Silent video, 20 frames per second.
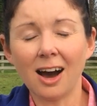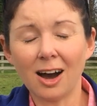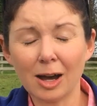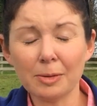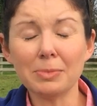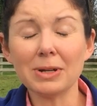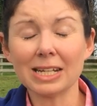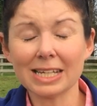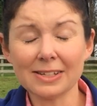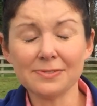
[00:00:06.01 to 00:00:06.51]
I
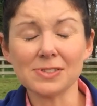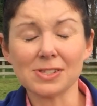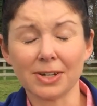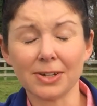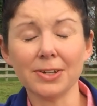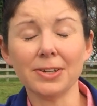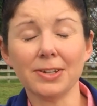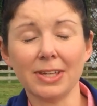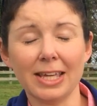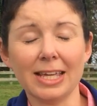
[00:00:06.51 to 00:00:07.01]
believe
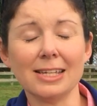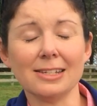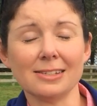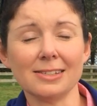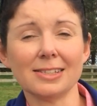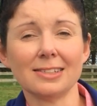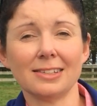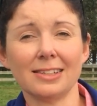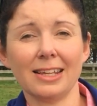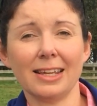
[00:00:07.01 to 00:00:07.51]
so,
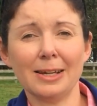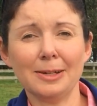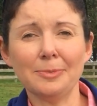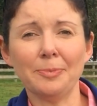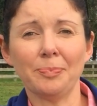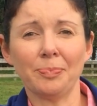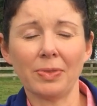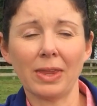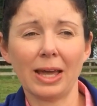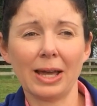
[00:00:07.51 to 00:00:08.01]
yes. Yep.
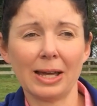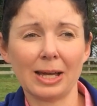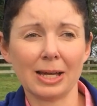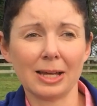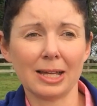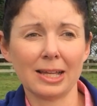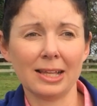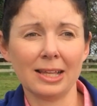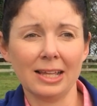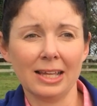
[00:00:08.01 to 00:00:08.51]

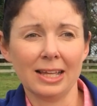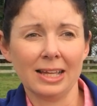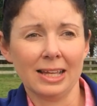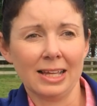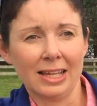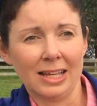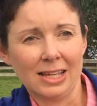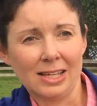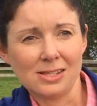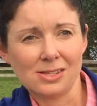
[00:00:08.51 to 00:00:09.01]

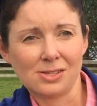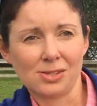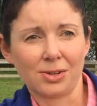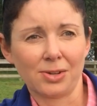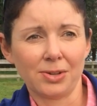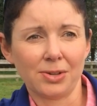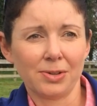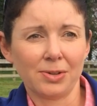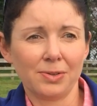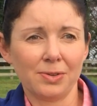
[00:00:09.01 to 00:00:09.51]

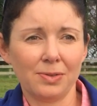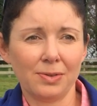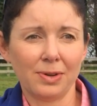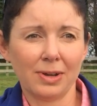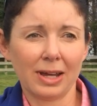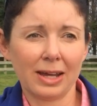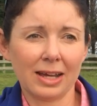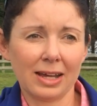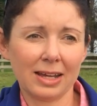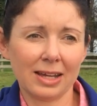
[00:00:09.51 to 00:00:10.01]
So
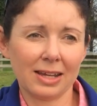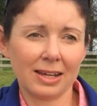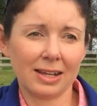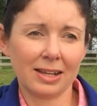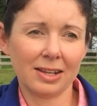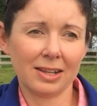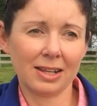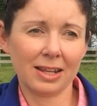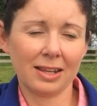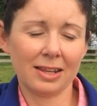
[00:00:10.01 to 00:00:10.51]

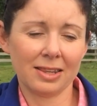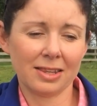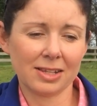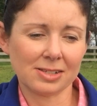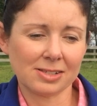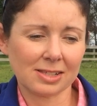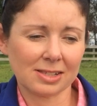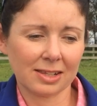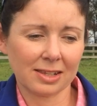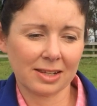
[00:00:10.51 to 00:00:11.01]

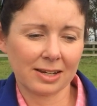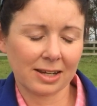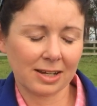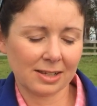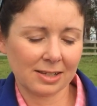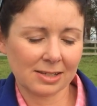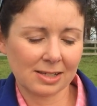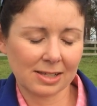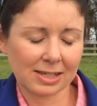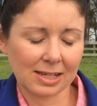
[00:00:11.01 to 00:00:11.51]
there
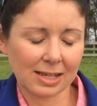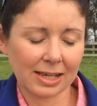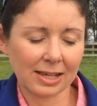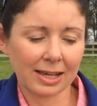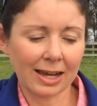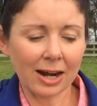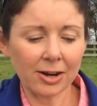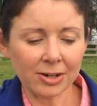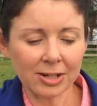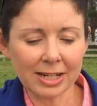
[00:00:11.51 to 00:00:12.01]

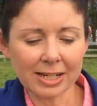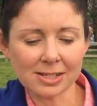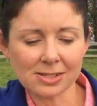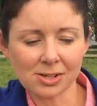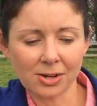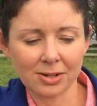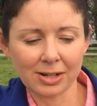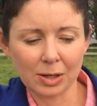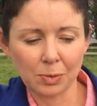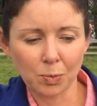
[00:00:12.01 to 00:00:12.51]
currently is
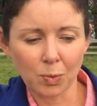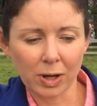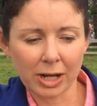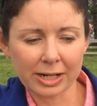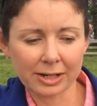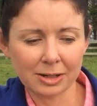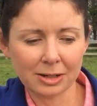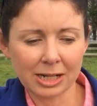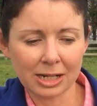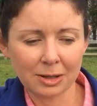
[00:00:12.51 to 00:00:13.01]
only
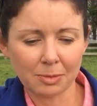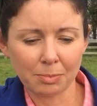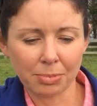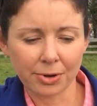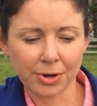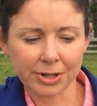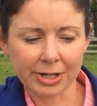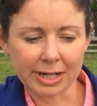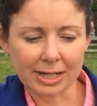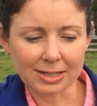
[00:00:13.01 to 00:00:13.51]
one
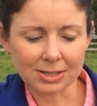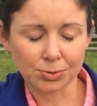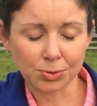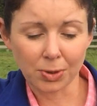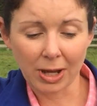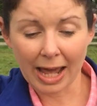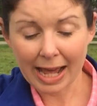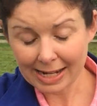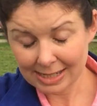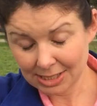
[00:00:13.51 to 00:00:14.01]
product
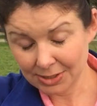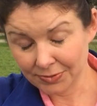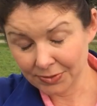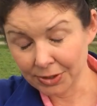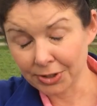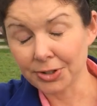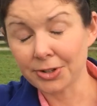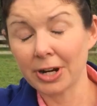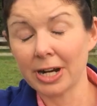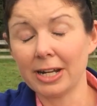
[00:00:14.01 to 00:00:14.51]
or active
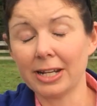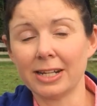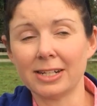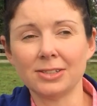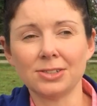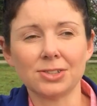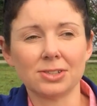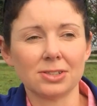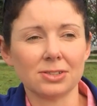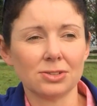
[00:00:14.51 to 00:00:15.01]

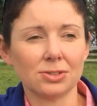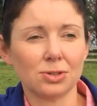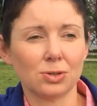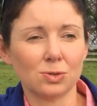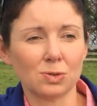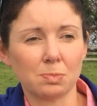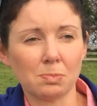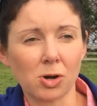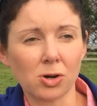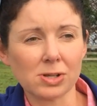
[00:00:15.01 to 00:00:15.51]
ingredient
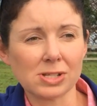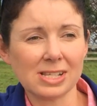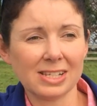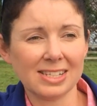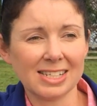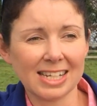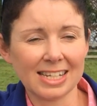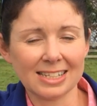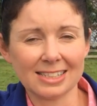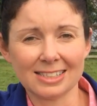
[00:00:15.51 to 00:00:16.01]
called
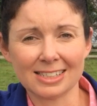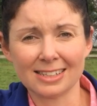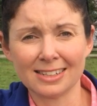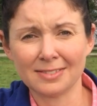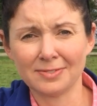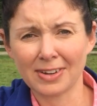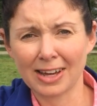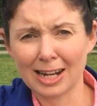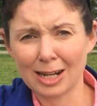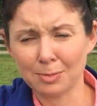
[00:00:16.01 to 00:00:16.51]
moxidectin
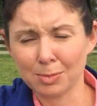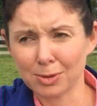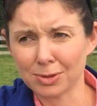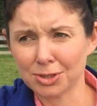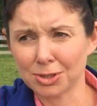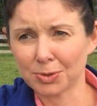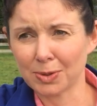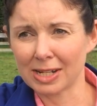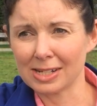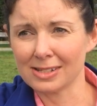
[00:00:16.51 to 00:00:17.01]
available
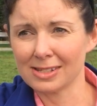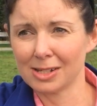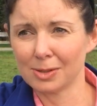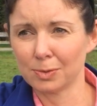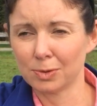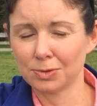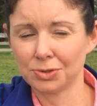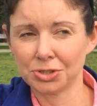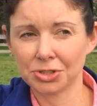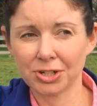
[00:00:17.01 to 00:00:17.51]
to us that
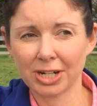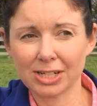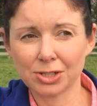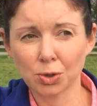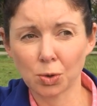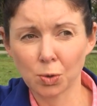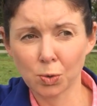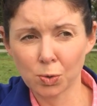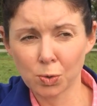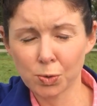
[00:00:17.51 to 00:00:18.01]
will treat
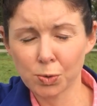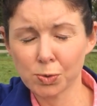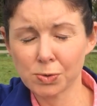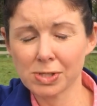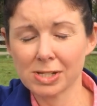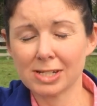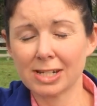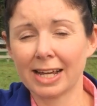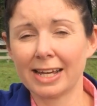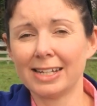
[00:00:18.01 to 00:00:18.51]
all
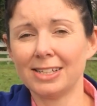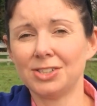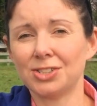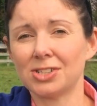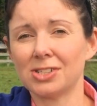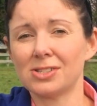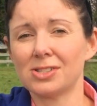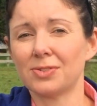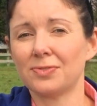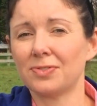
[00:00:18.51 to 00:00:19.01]

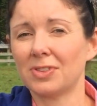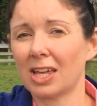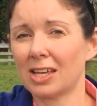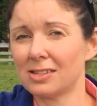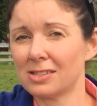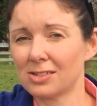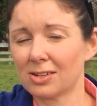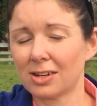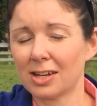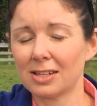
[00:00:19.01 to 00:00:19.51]
stages of
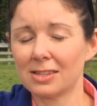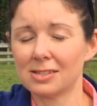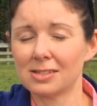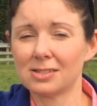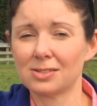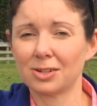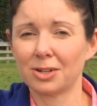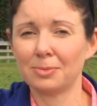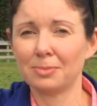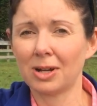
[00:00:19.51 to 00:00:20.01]
that
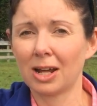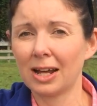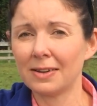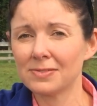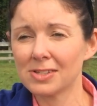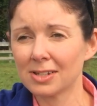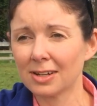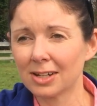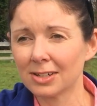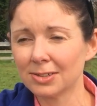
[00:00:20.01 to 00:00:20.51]
cyathostome
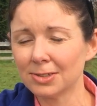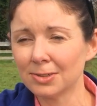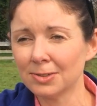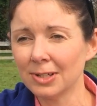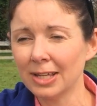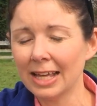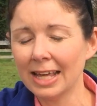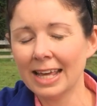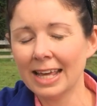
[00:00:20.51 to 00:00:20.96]
life cycle,